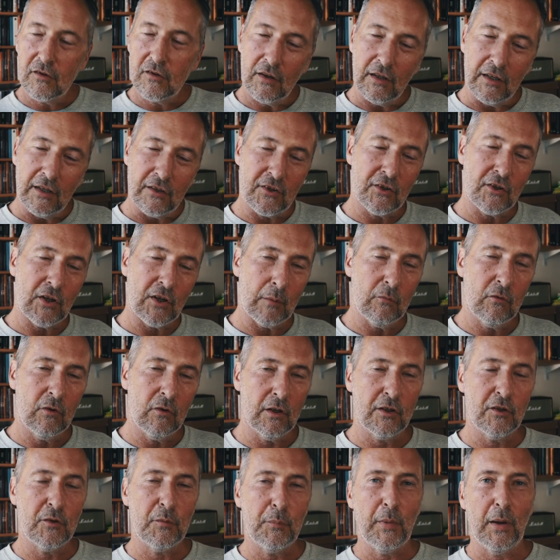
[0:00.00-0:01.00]
is
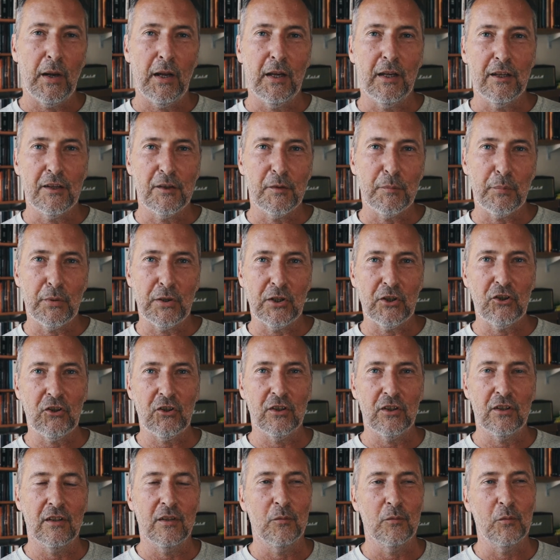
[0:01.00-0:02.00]
summarized by an
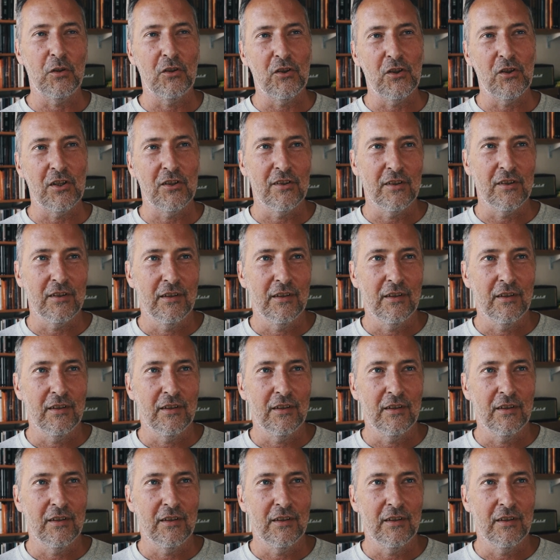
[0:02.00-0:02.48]
expression which is